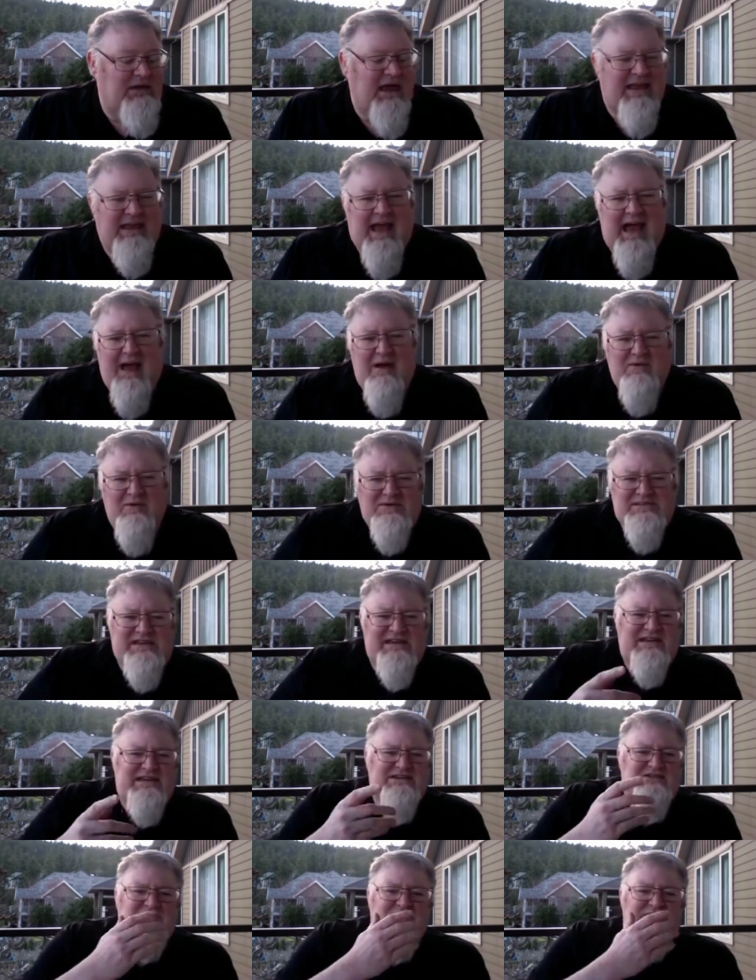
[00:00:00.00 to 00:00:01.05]
Hour is an
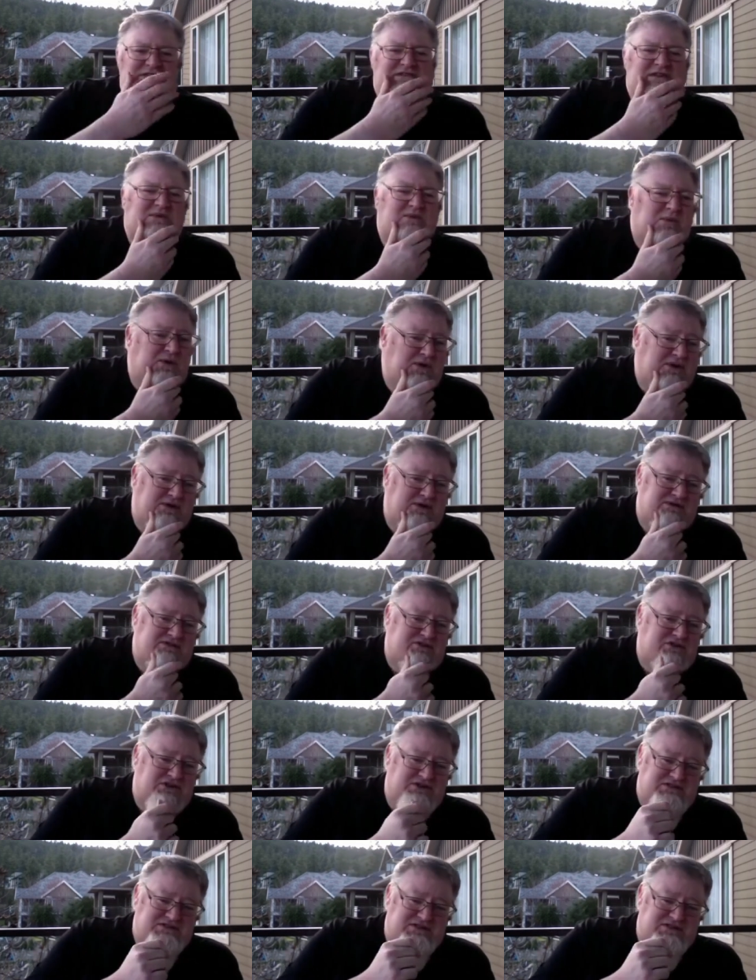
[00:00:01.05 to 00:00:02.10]
interesting word in John's
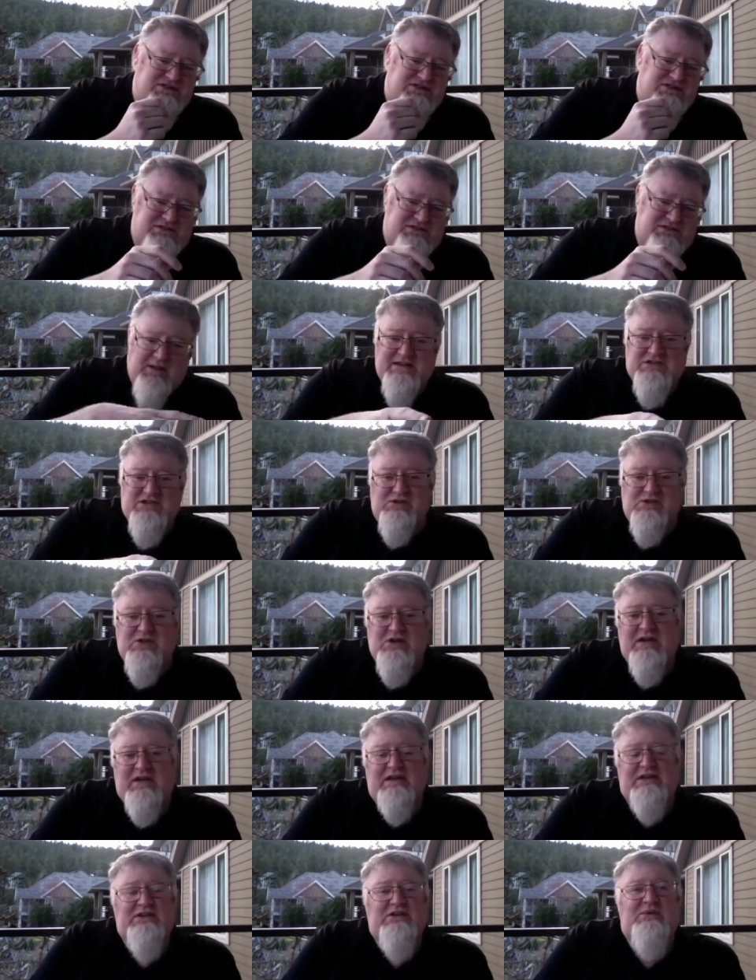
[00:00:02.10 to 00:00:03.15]
gospel, and I'll let you
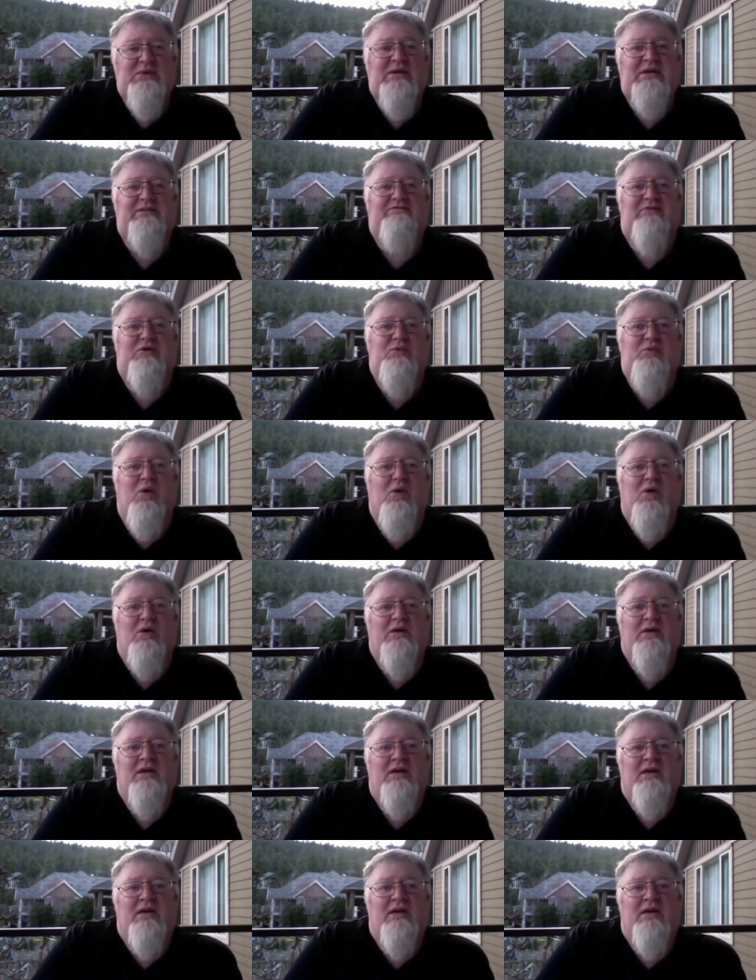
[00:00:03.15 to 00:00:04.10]
look into it if you want.